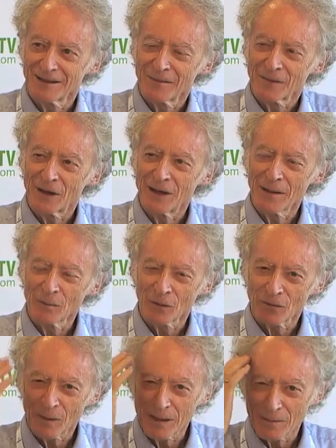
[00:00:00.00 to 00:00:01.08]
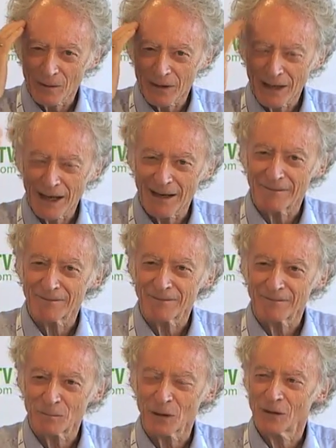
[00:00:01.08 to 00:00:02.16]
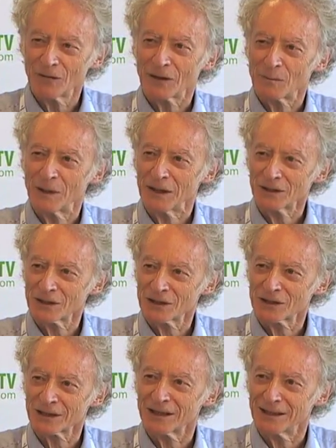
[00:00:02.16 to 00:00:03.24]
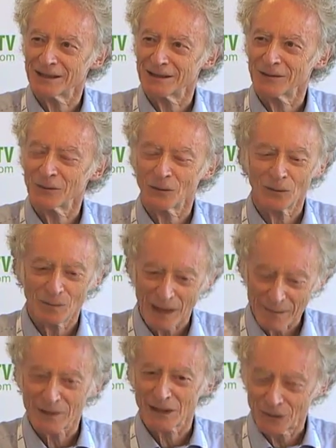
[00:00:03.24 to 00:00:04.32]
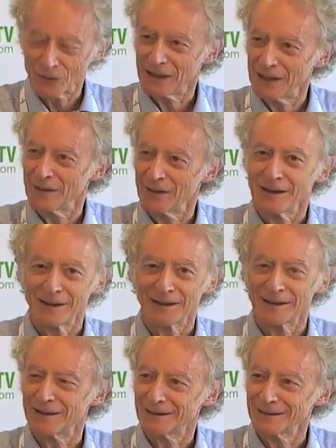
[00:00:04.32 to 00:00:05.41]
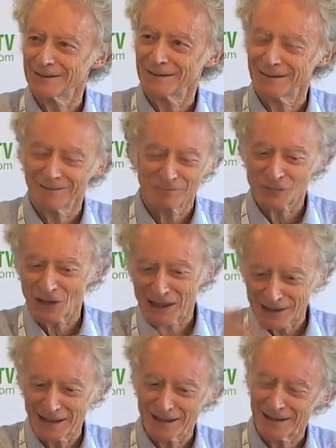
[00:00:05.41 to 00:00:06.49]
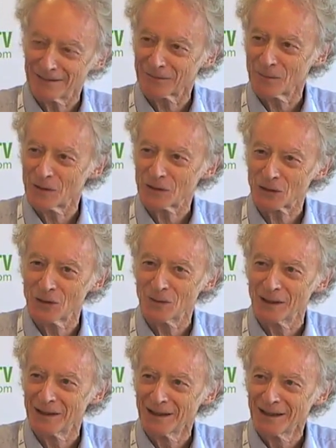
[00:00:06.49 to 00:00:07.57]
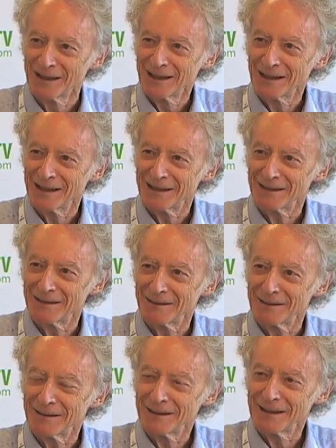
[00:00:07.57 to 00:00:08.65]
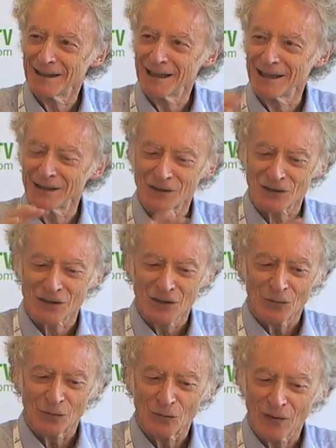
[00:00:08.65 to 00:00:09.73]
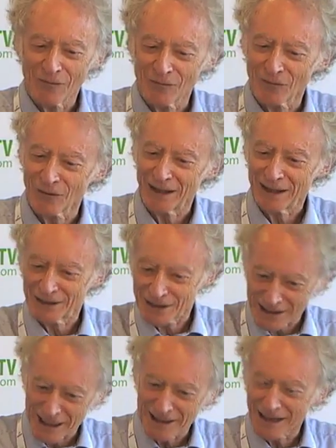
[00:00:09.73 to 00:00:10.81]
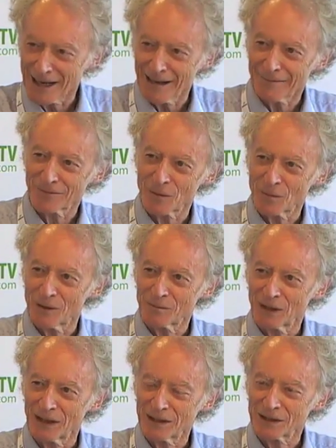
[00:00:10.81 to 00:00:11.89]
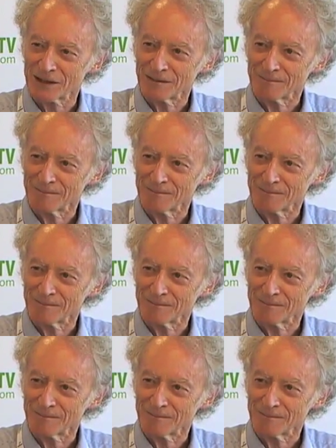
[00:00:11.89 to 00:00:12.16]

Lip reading: the number of people that have perfect pitch or absolute hearing, translating from the German, is roughly just under half the population?